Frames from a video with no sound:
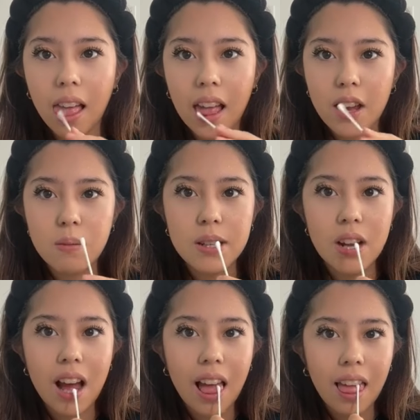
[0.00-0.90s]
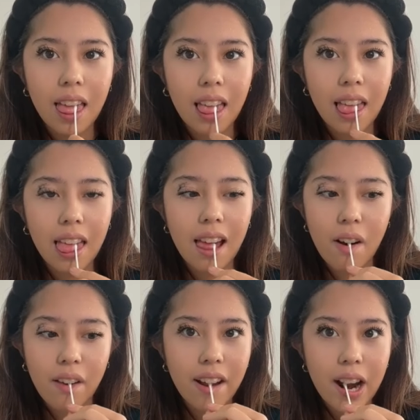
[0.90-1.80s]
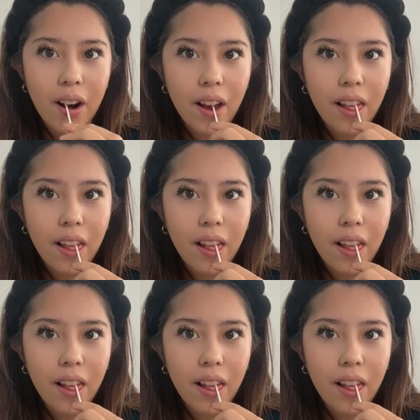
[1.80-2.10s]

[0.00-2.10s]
I use my tongue. I don't really care.